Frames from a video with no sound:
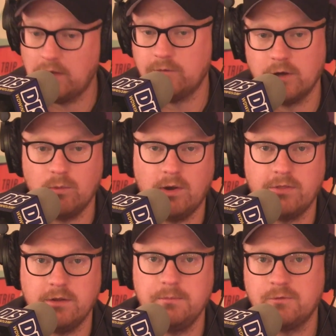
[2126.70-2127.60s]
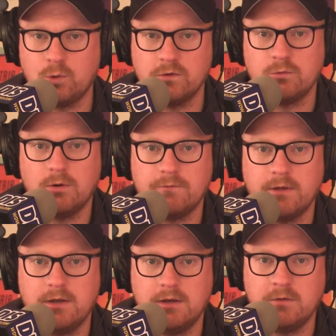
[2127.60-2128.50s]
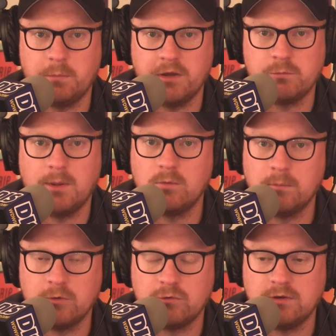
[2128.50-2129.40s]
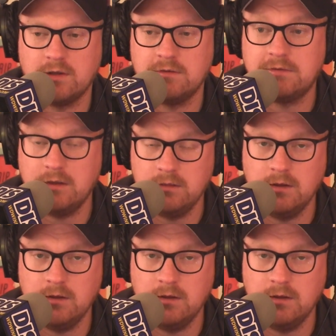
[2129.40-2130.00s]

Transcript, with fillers: uh, very well themed. Of course, you won't find any Splash Mountain merchandise in